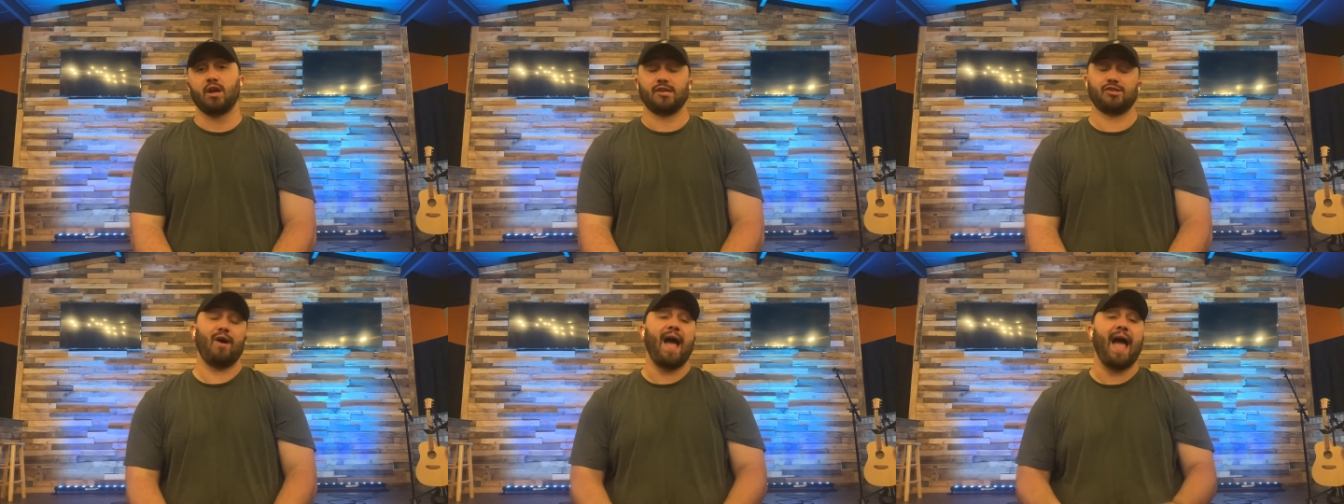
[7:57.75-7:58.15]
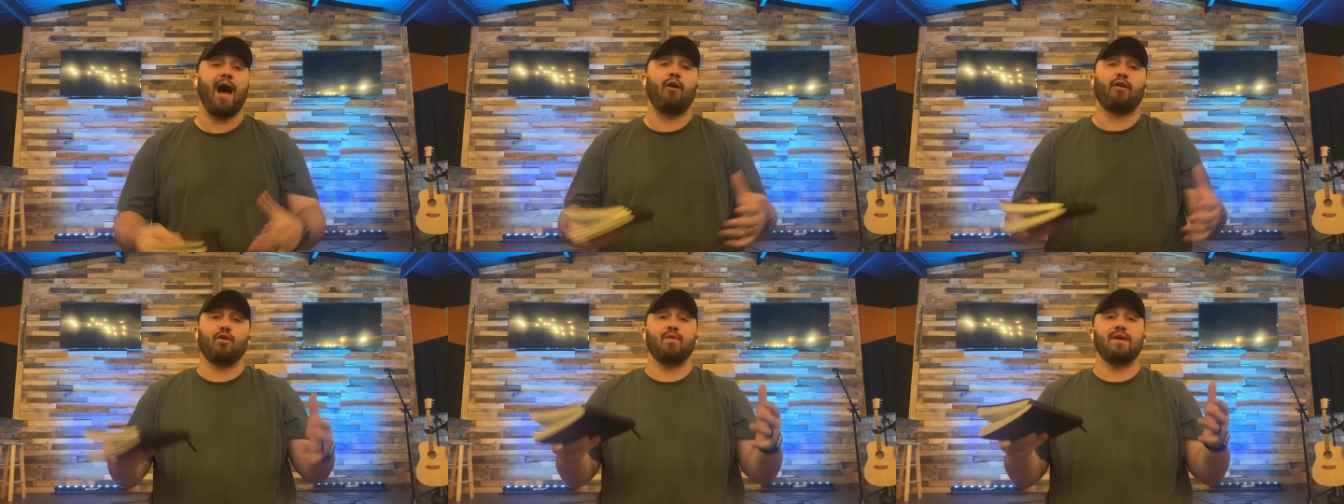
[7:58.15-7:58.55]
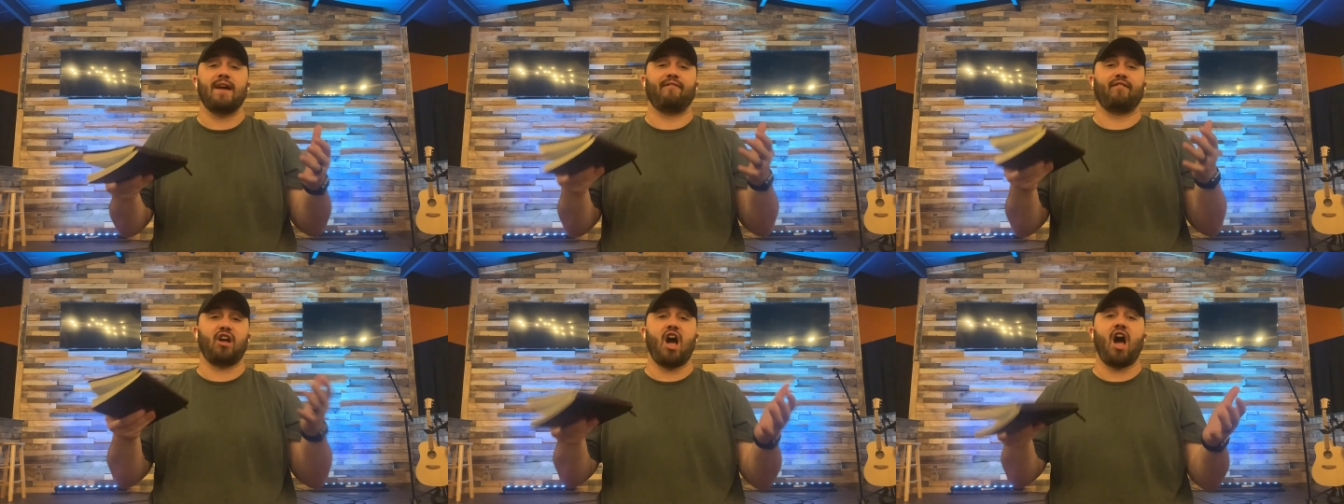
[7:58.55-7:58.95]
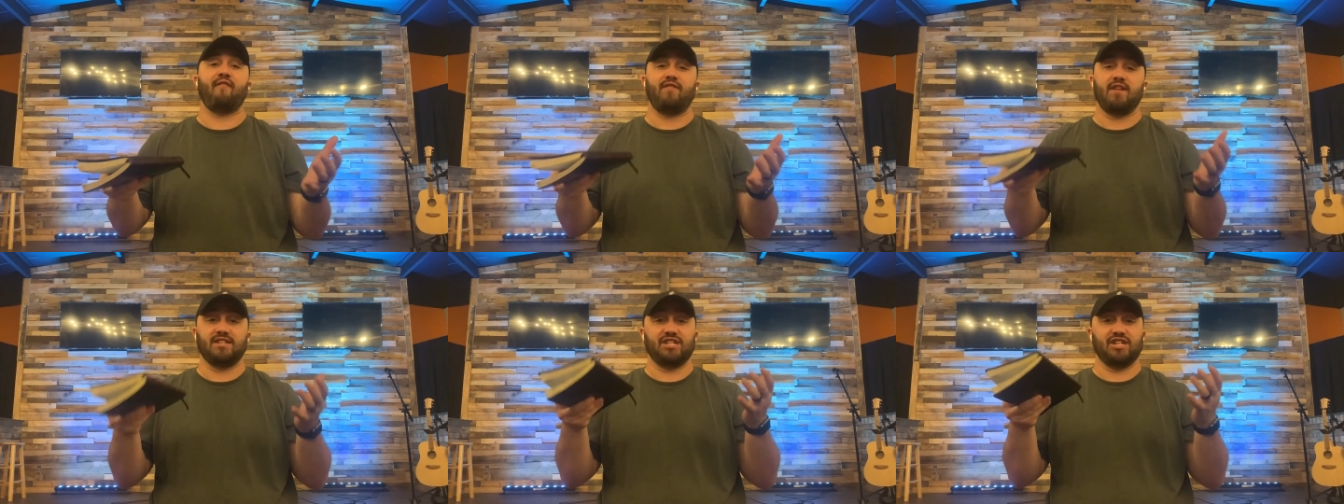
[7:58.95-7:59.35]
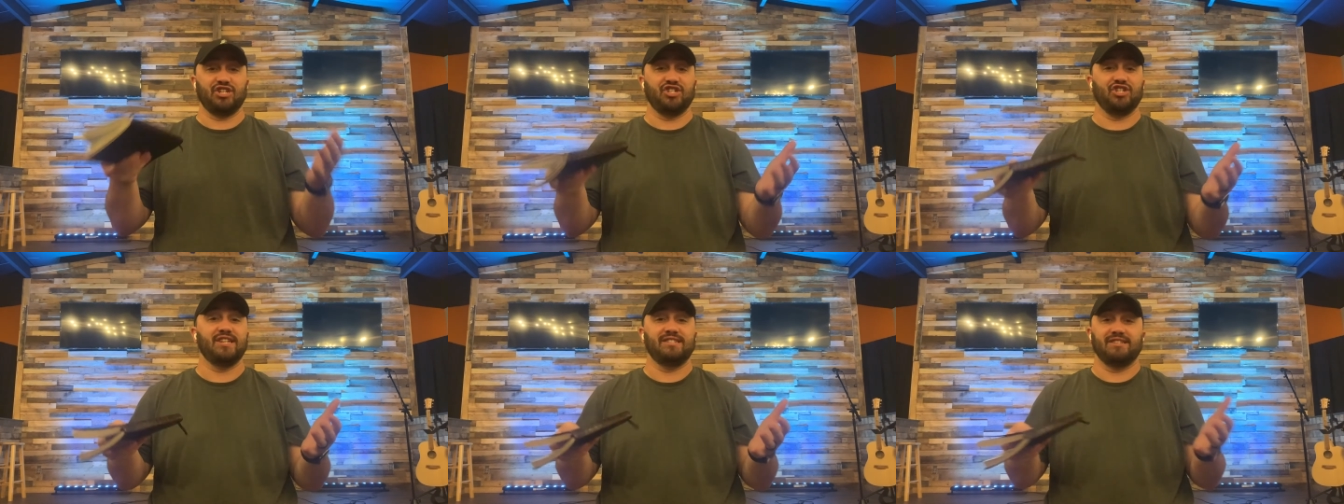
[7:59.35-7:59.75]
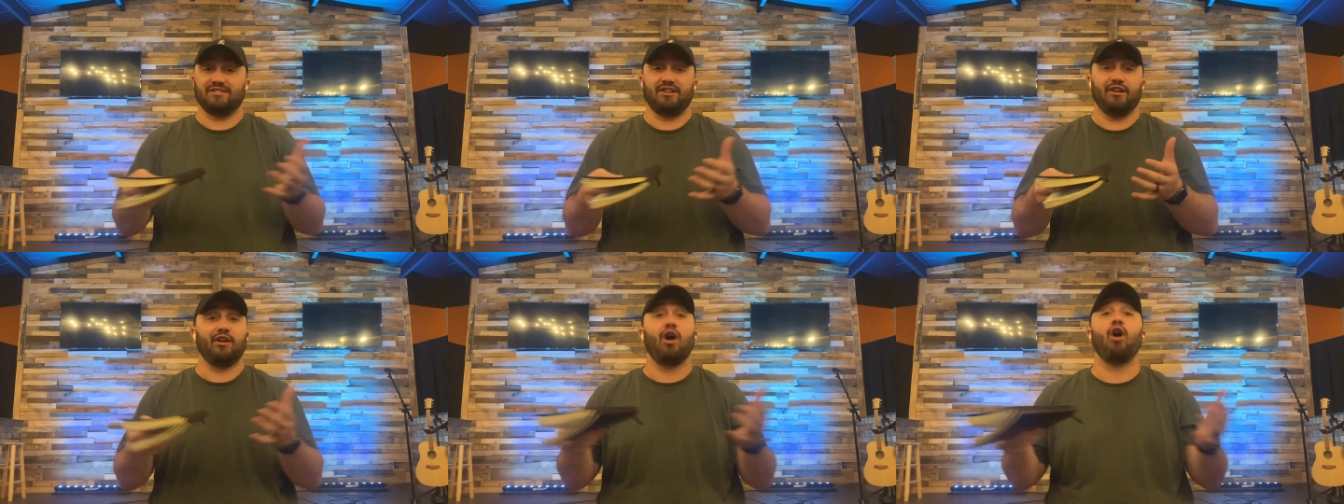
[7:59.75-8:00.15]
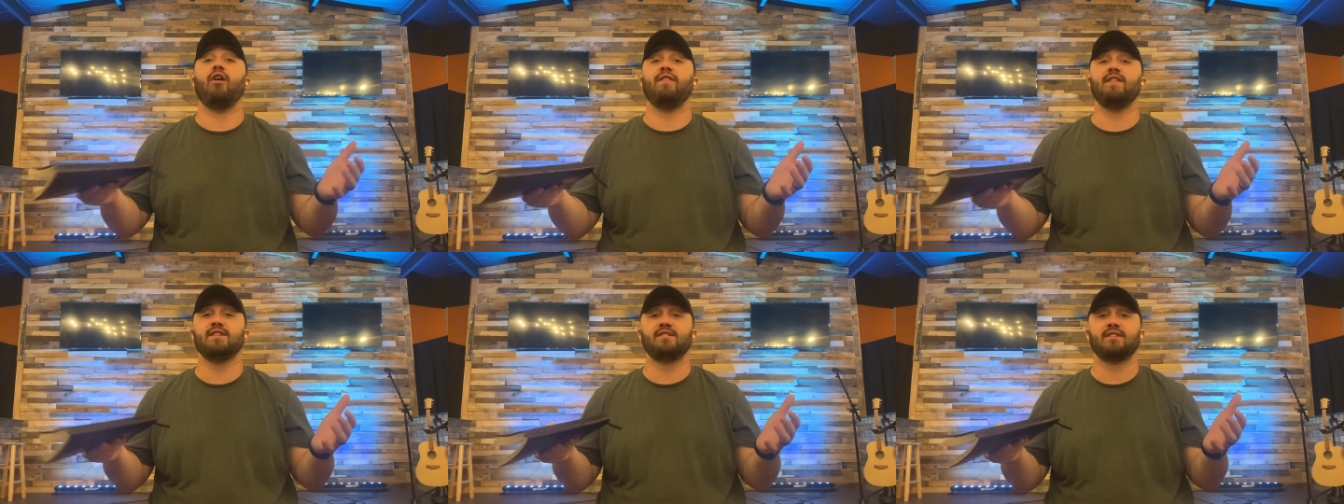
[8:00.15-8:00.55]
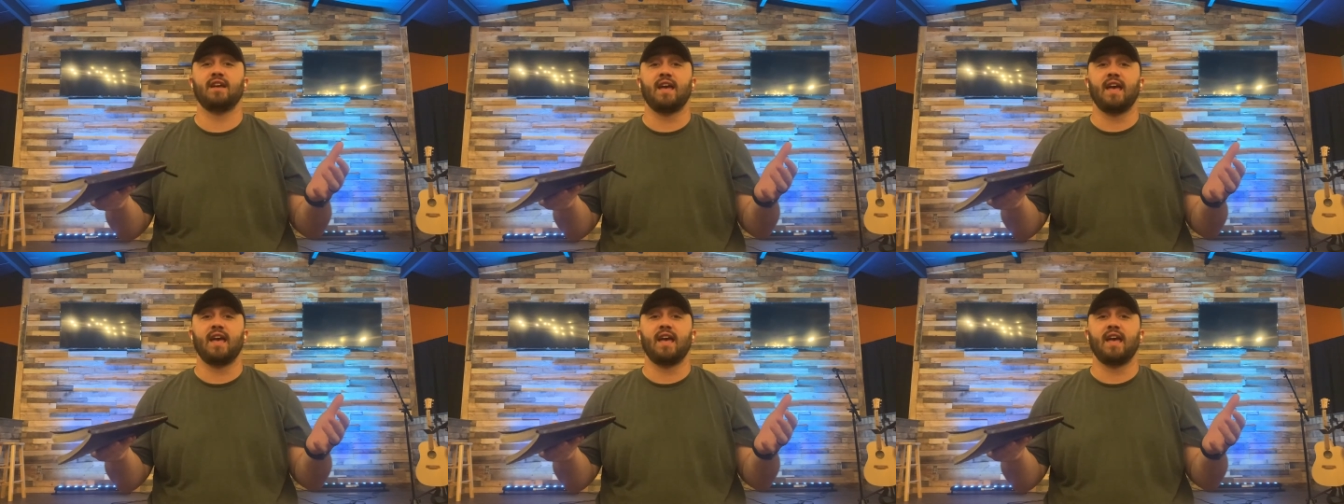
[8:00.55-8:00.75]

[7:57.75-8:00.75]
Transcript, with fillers: So, how can we have confidence in Jesus during all this?